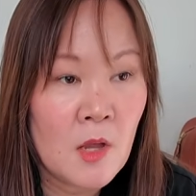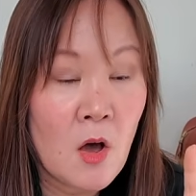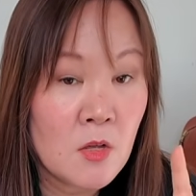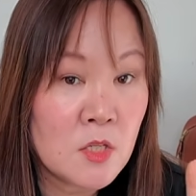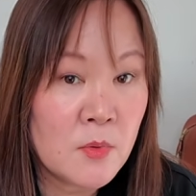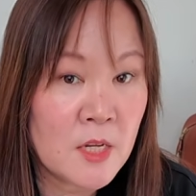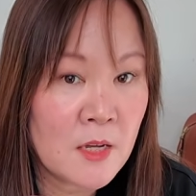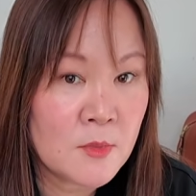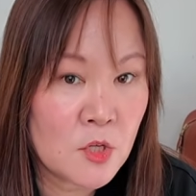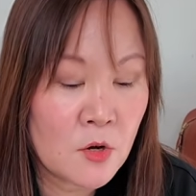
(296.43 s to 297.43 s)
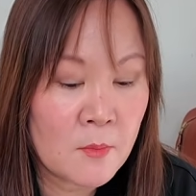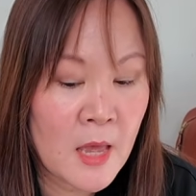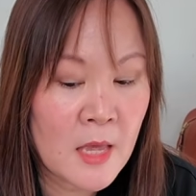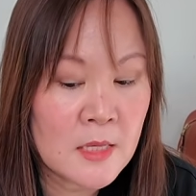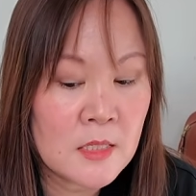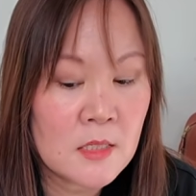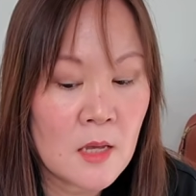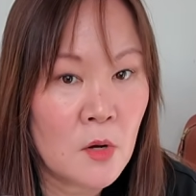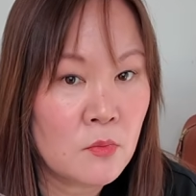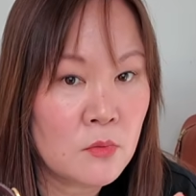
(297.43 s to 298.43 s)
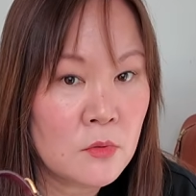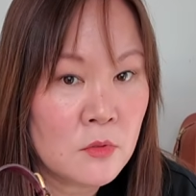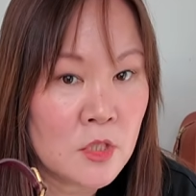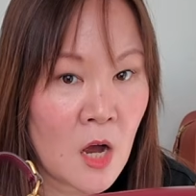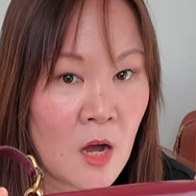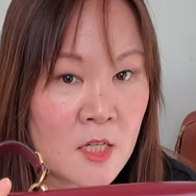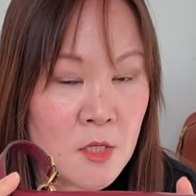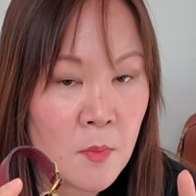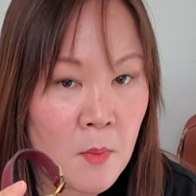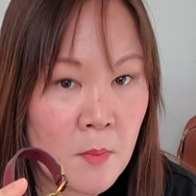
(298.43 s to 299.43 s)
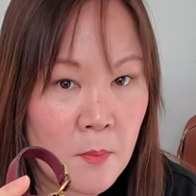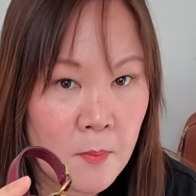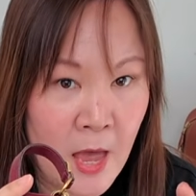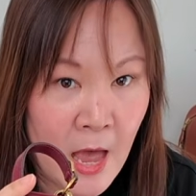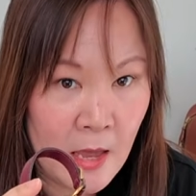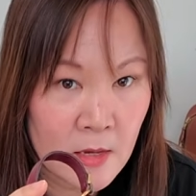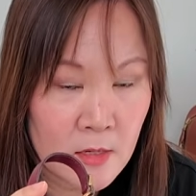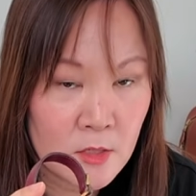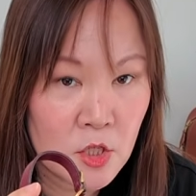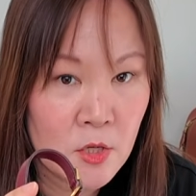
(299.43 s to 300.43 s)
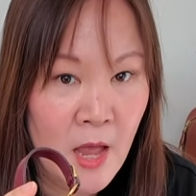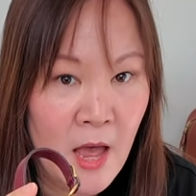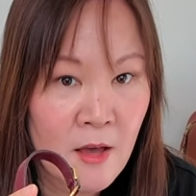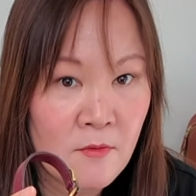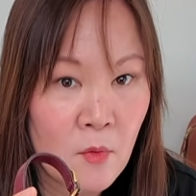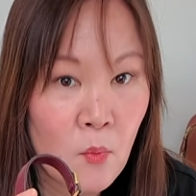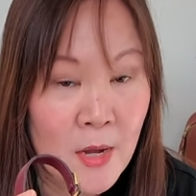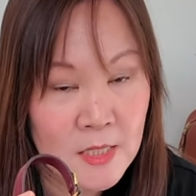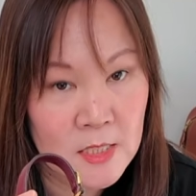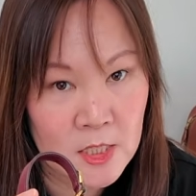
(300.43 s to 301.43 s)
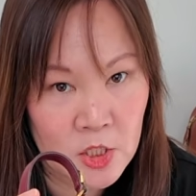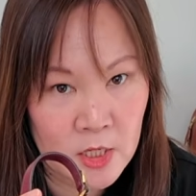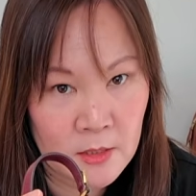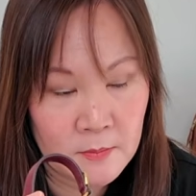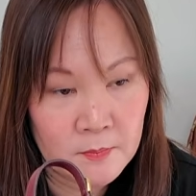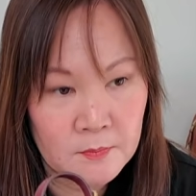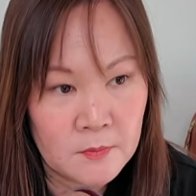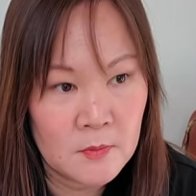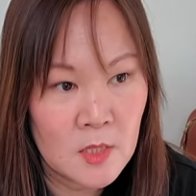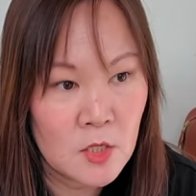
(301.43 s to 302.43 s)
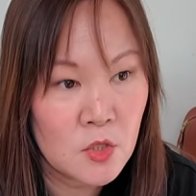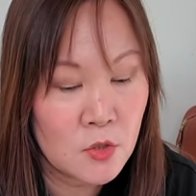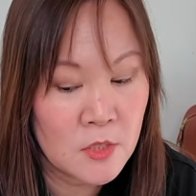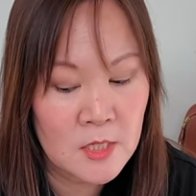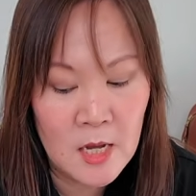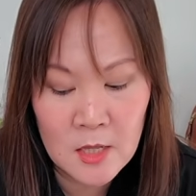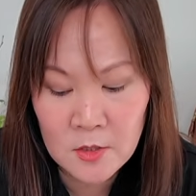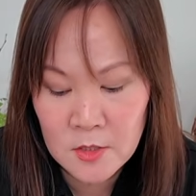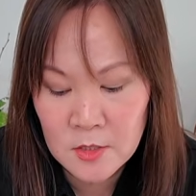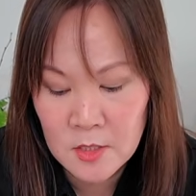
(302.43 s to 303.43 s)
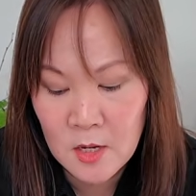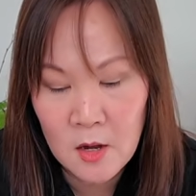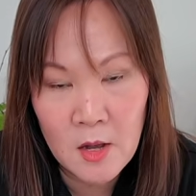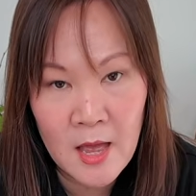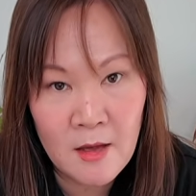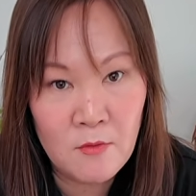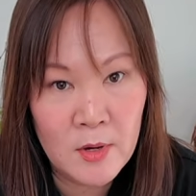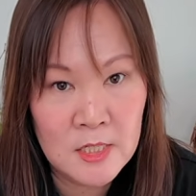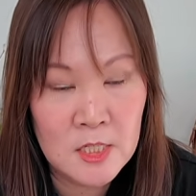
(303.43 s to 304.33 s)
Also, when it comes to Hermes, a rouge bag should have white stitching. Certain colors have white